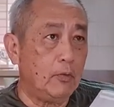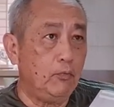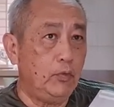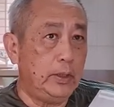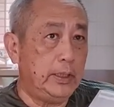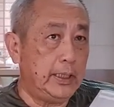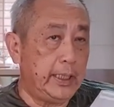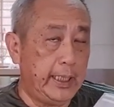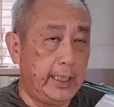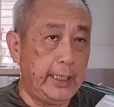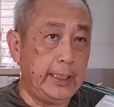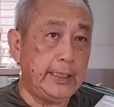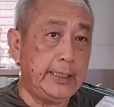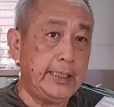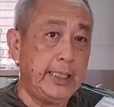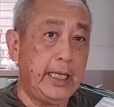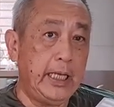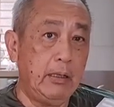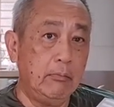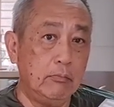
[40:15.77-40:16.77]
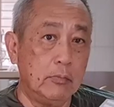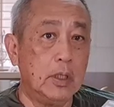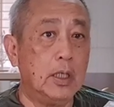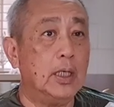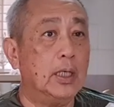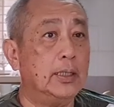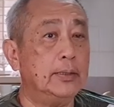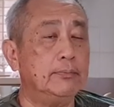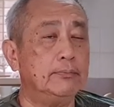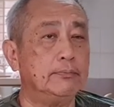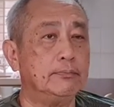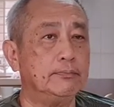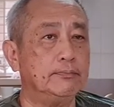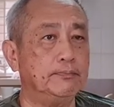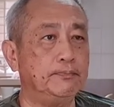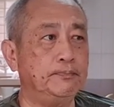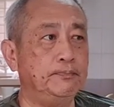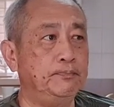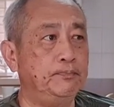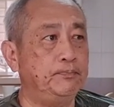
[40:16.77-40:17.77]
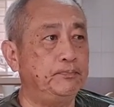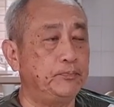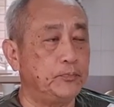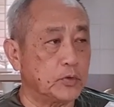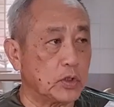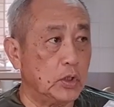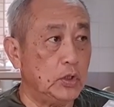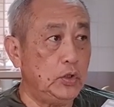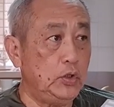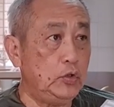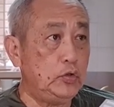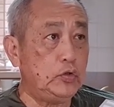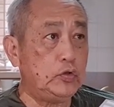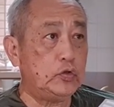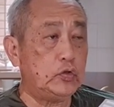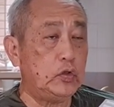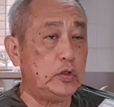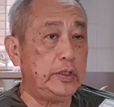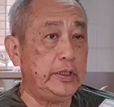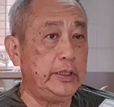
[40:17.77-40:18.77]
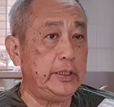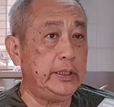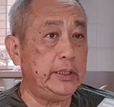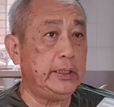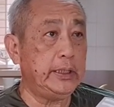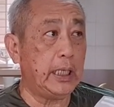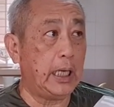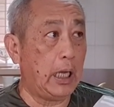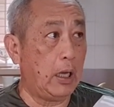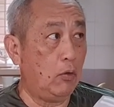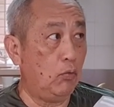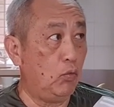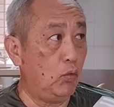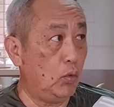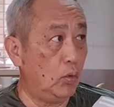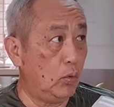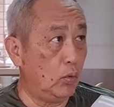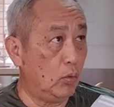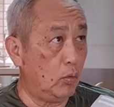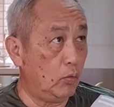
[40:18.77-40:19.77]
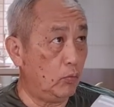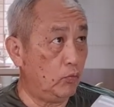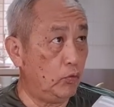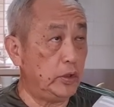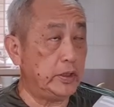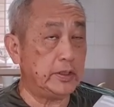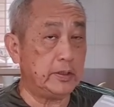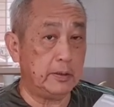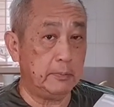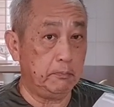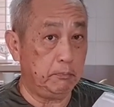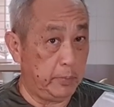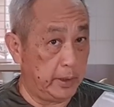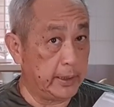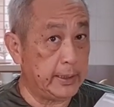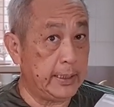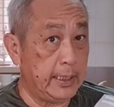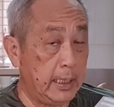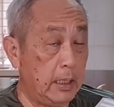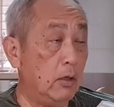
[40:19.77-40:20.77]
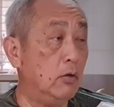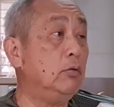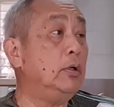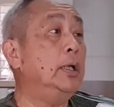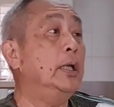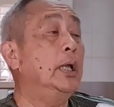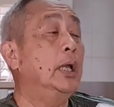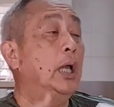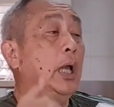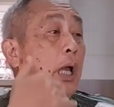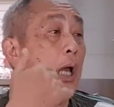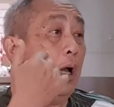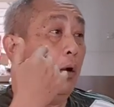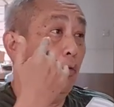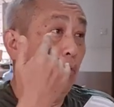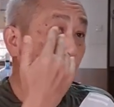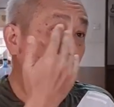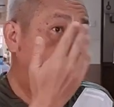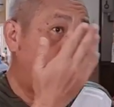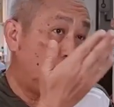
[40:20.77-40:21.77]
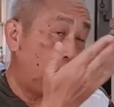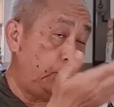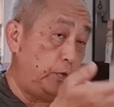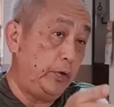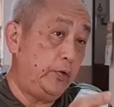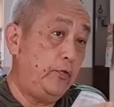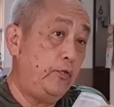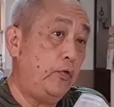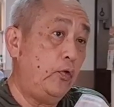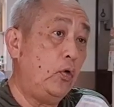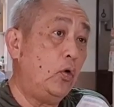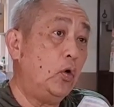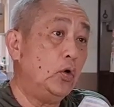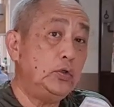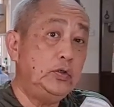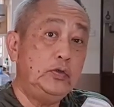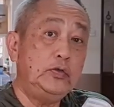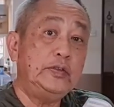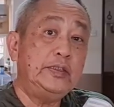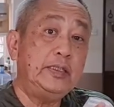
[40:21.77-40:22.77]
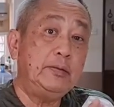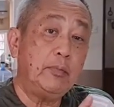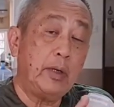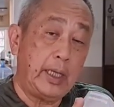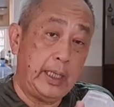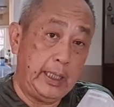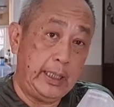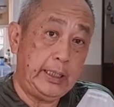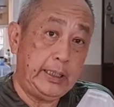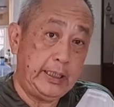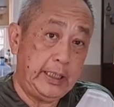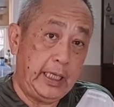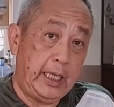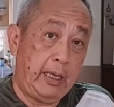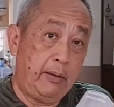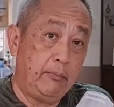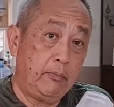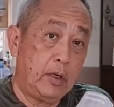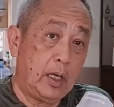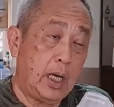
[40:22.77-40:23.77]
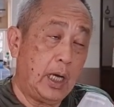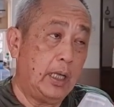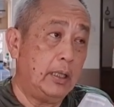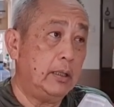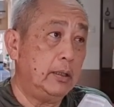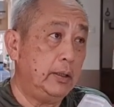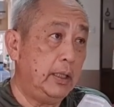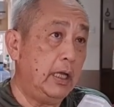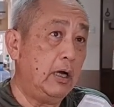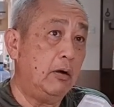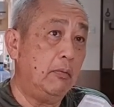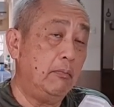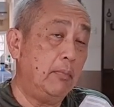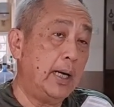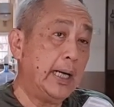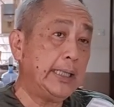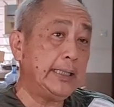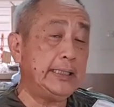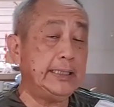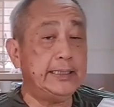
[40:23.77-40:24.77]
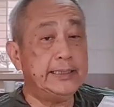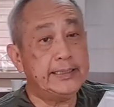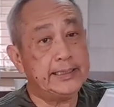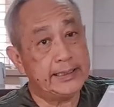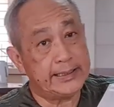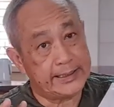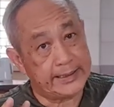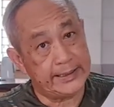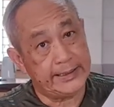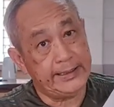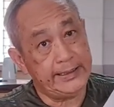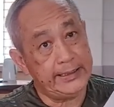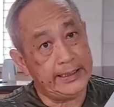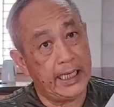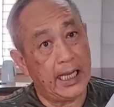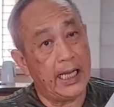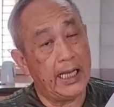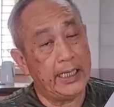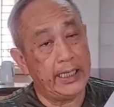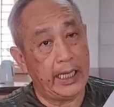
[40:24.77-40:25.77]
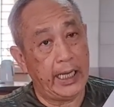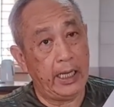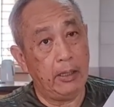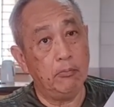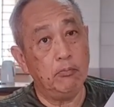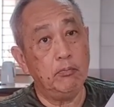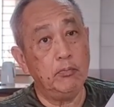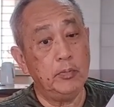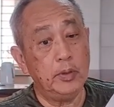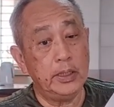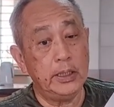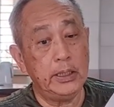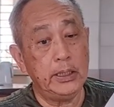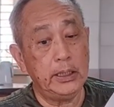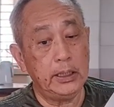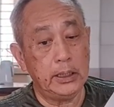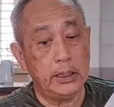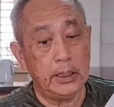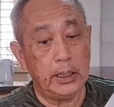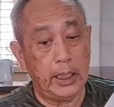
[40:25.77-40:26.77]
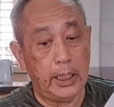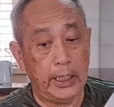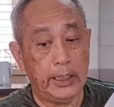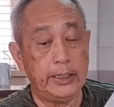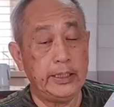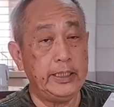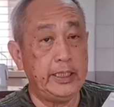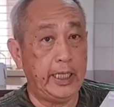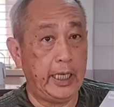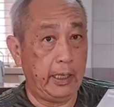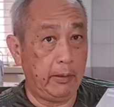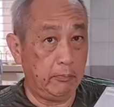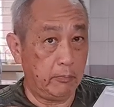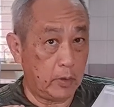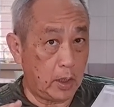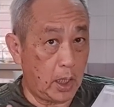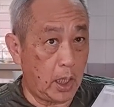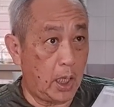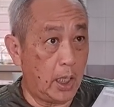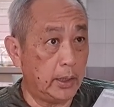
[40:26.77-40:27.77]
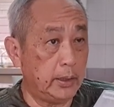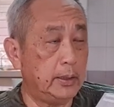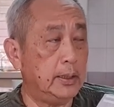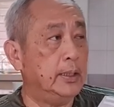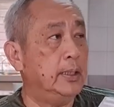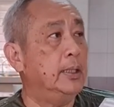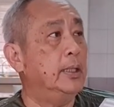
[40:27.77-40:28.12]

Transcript: With the ATM card, usually I will reach big town, I will withdraw using my ATM card. Now, mine is a CIMB ATM card,